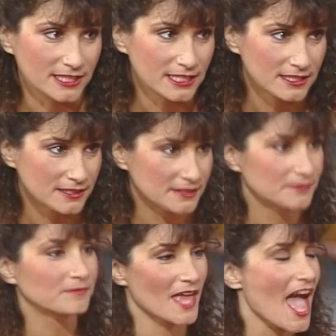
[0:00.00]
Something
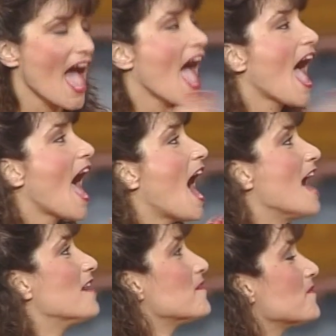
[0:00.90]
keeps you past your regular
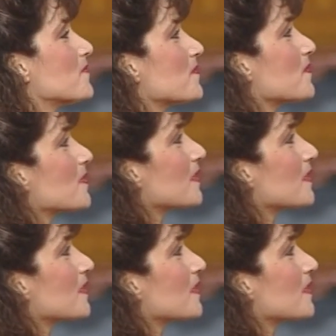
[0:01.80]
bedtime, a sick